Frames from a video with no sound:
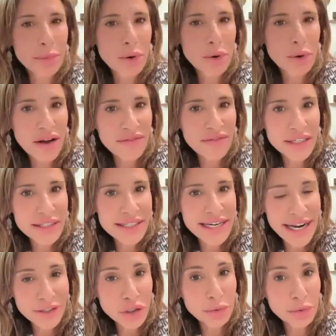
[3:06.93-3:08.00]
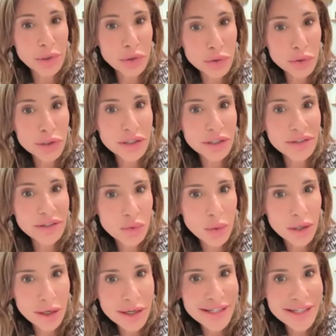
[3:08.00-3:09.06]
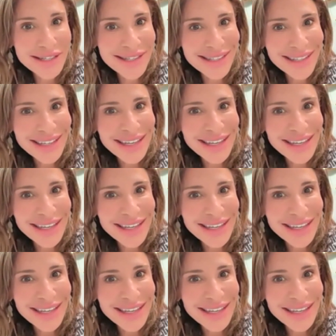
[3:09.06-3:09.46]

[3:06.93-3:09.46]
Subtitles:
provenance and attribution of works